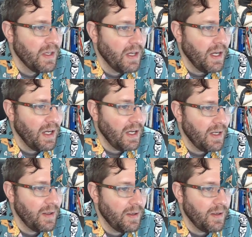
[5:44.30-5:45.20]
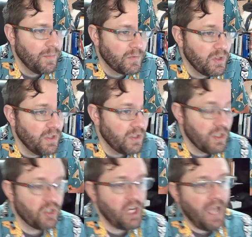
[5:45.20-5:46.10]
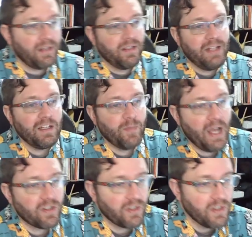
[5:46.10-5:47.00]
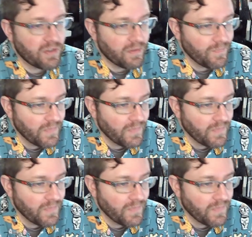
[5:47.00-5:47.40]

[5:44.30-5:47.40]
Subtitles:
To the chat. Daniel Batchelor Houston.